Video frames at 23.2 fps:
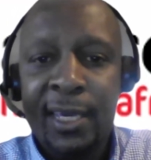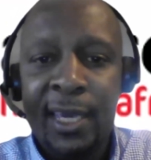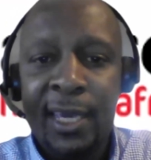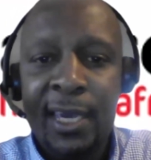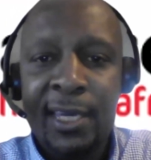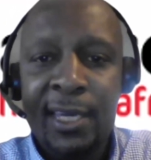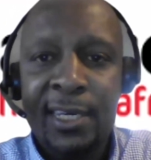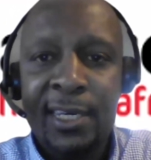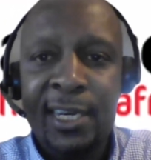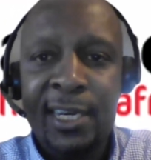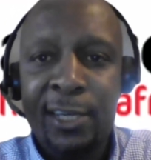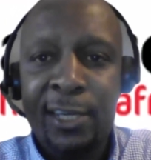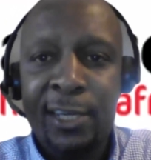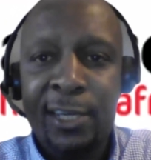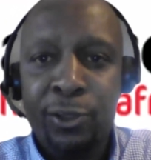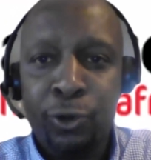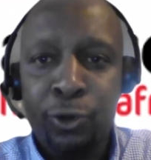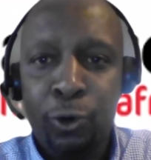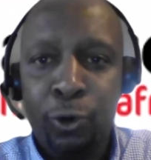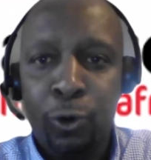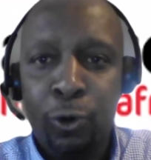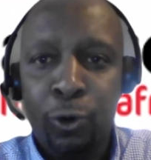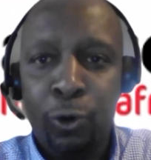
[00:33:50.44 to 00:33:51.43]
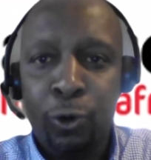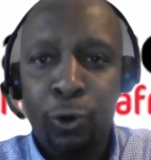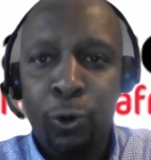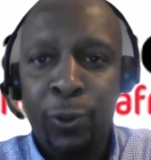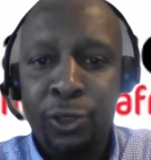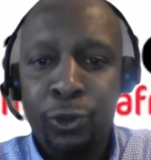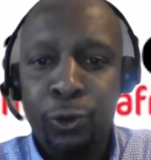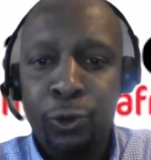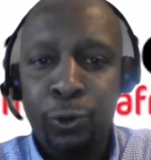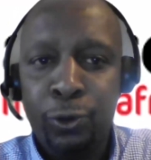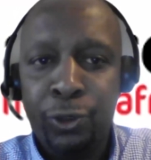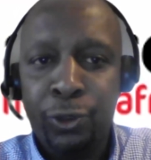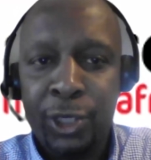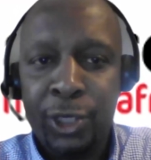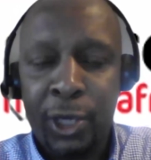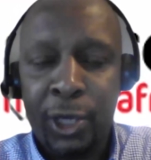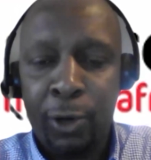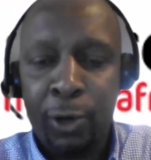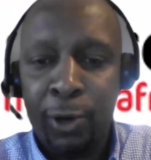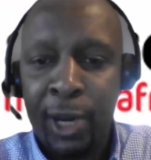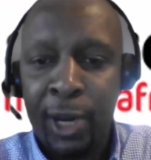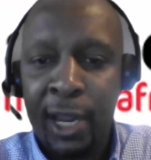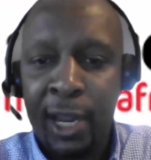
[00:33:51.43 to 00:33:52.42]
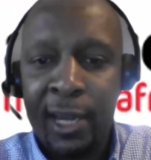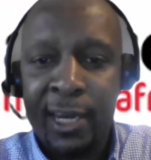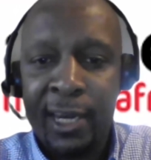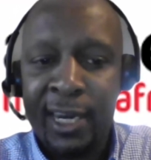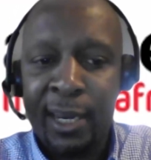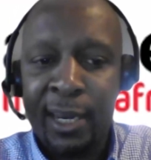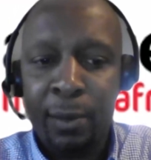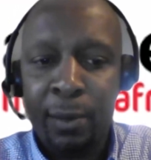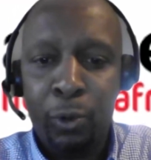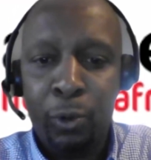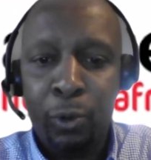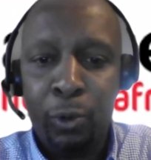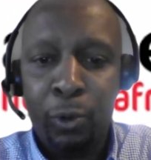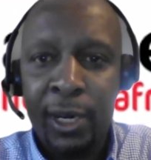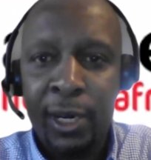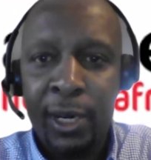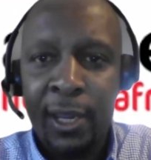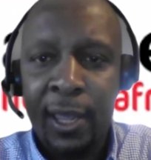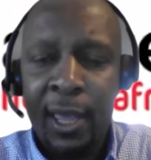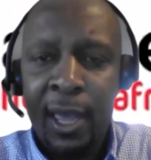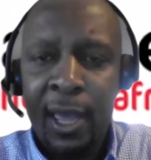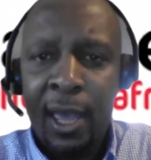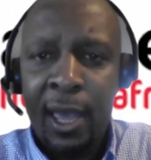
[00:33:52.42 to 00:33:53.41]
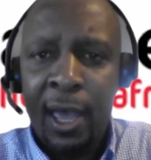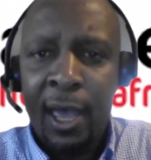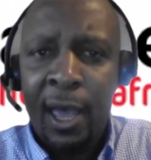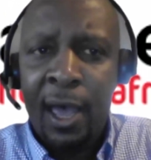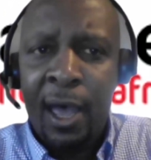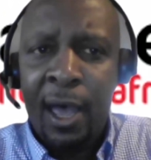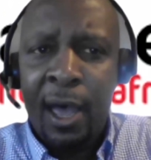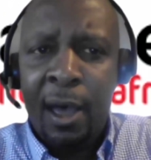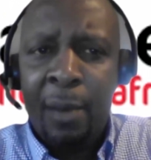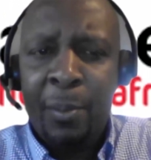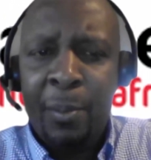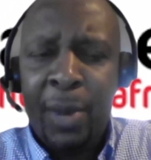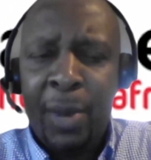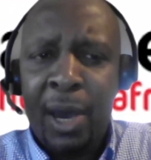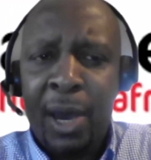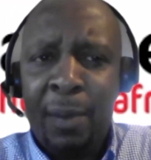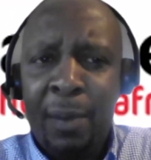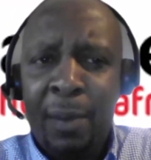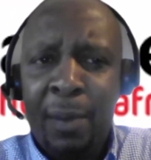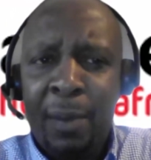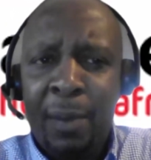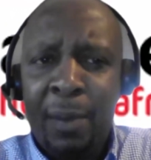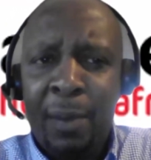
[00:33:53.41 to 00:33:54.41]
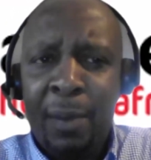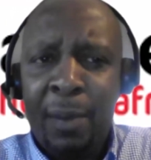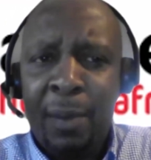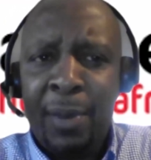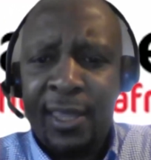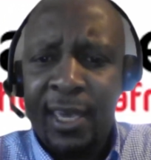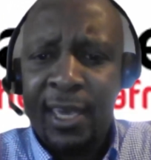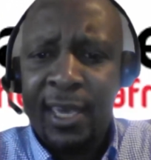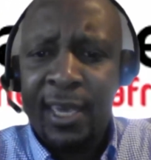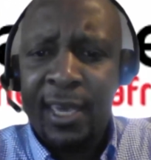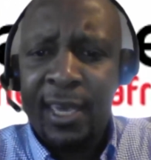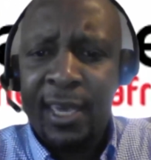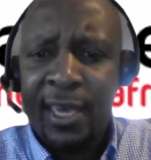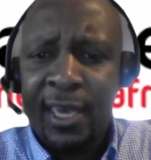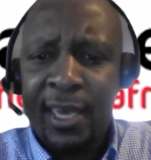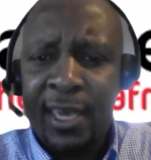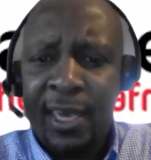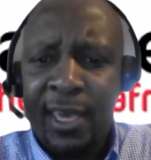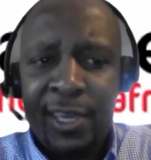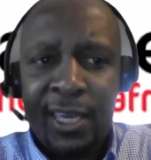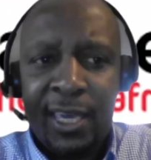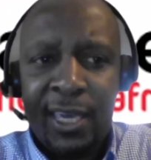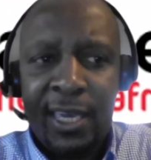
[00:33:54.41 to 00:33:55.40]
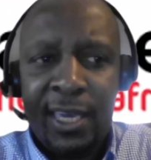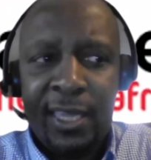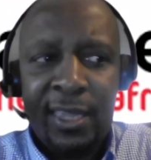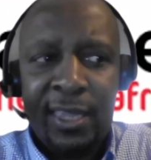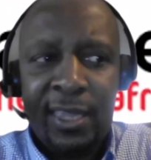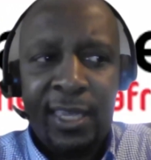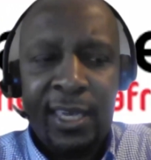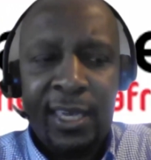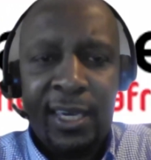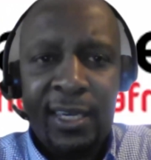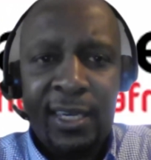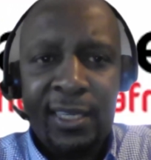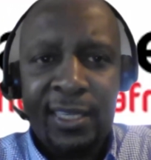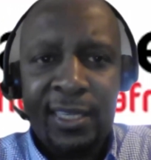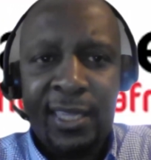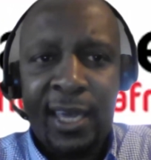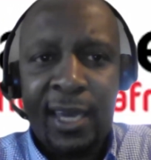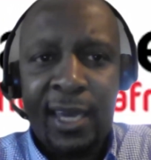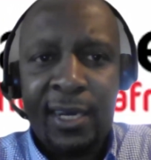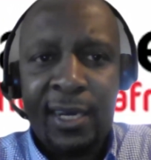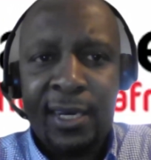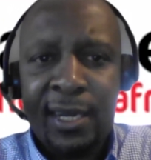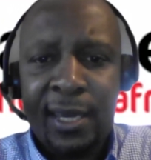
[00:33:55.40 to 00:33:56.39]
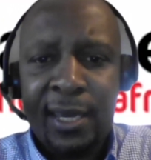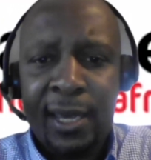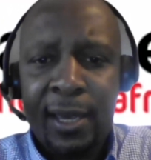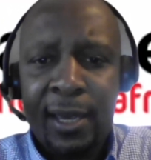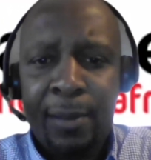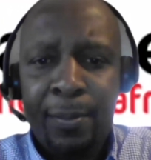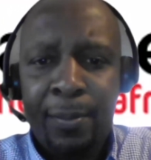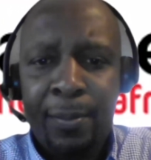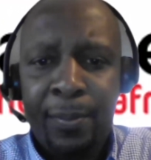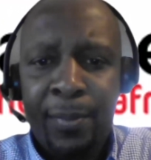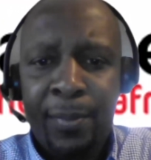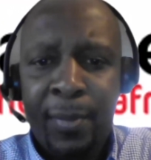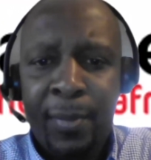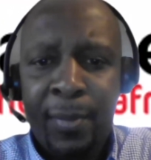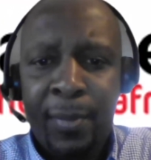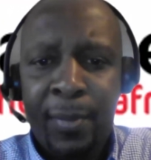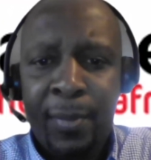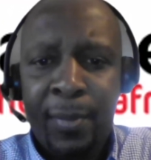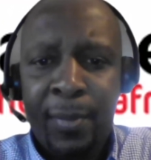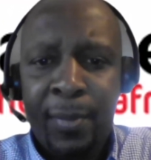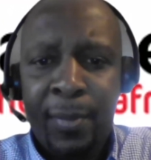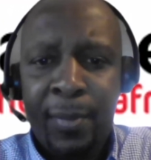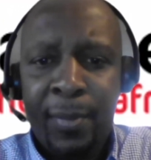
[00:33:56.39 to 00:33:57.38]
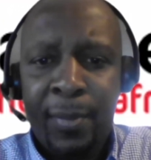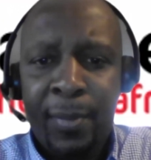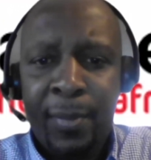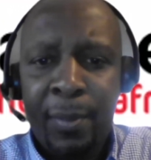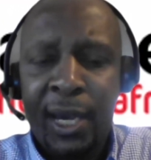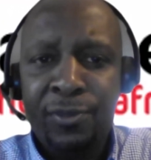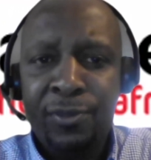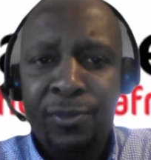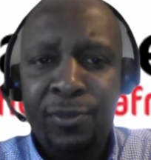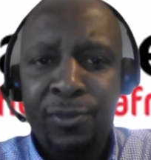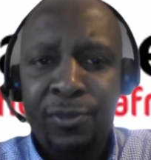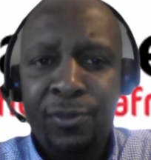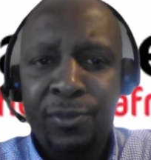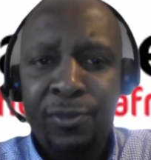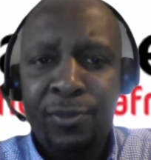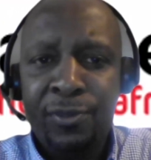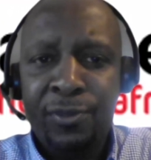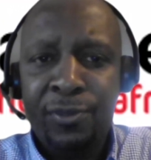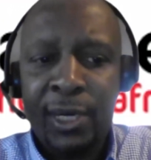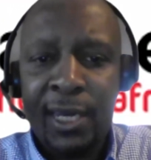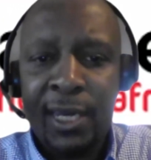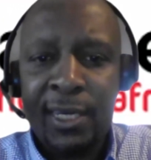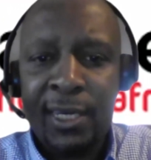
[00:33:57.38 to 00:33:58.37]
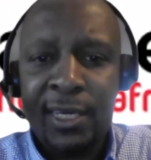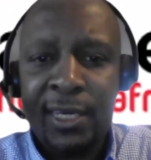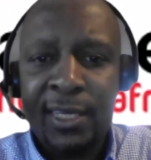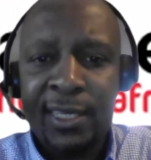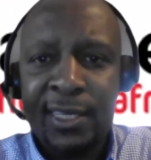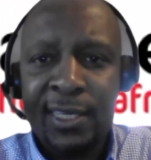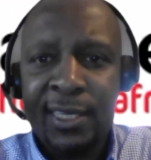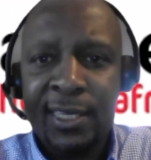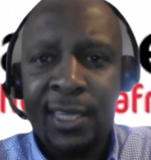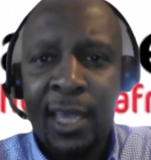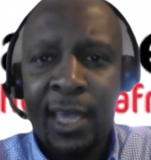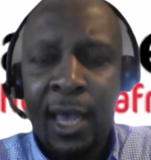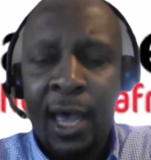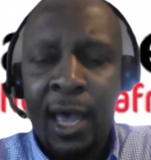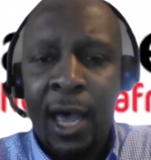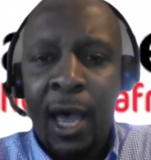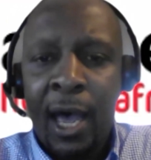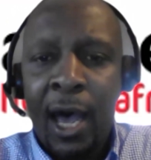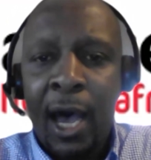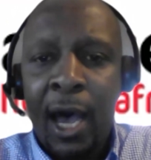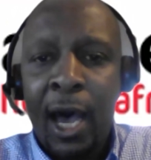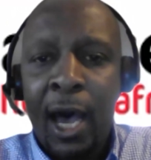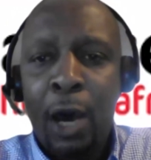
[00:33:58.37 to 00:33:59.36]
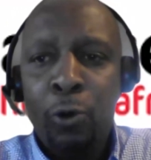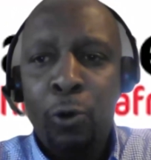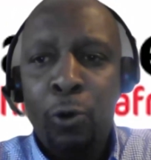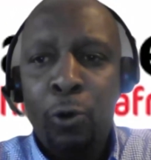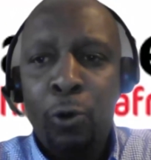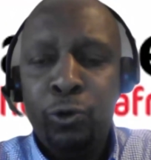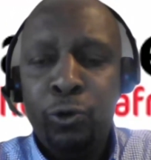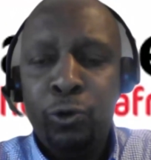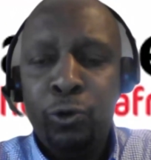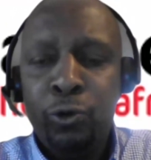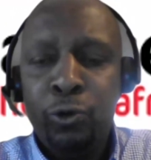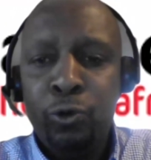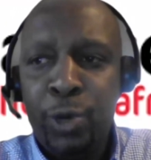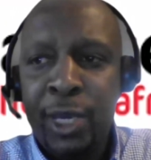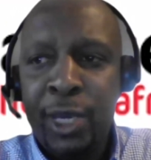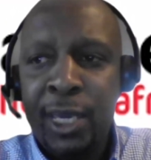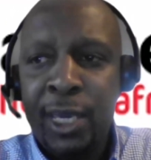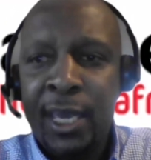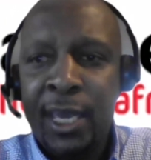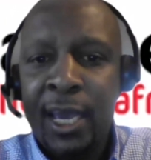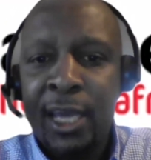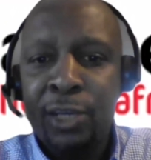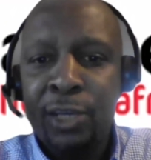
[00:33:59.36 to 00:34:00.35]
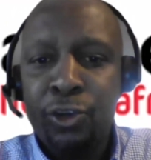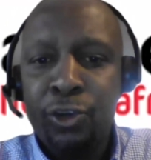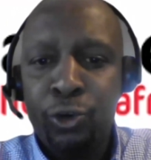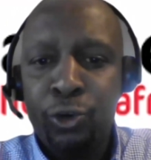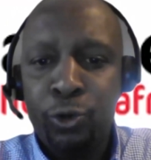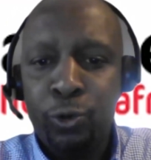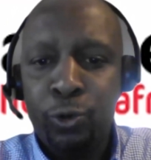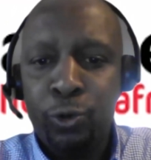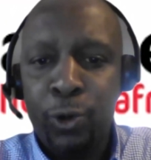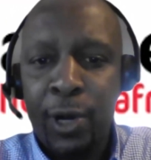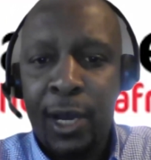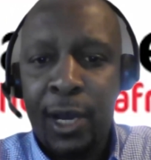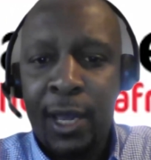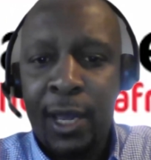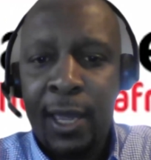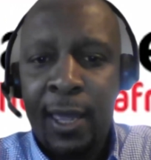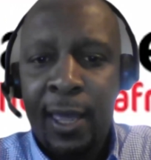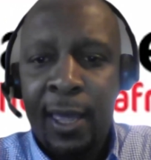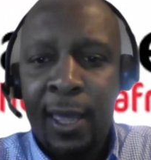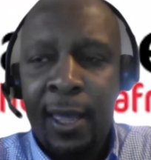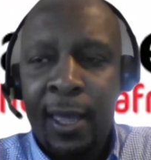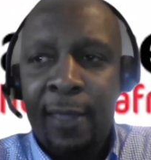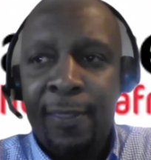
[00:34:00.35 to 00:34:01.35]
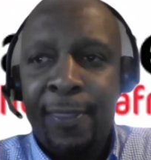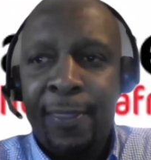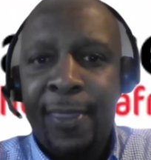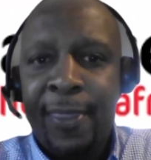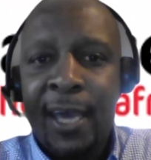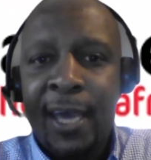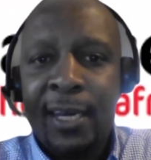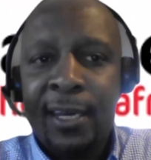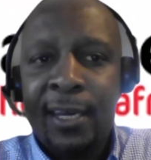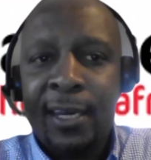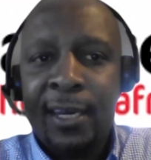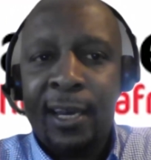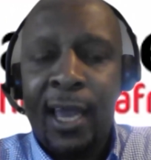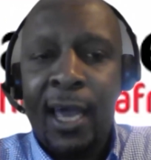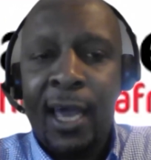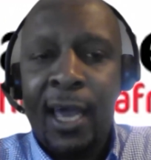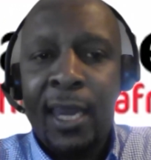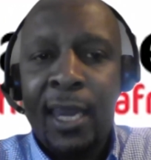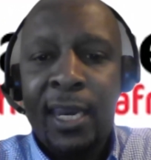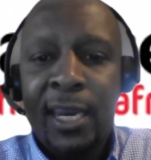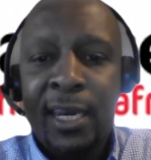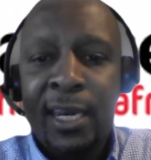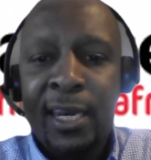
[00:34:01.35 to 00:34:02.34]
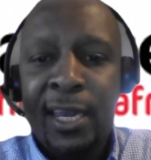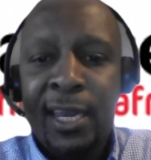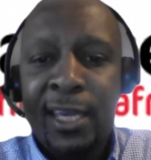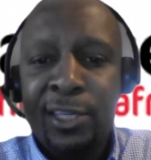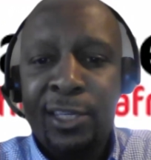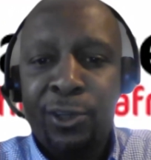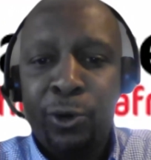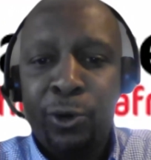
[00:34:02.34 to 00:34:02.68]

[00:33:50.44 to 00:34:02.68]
basically getting a score that shows on a leaderboard. But I think one of the key things that becomes very important is how do we ensure that learning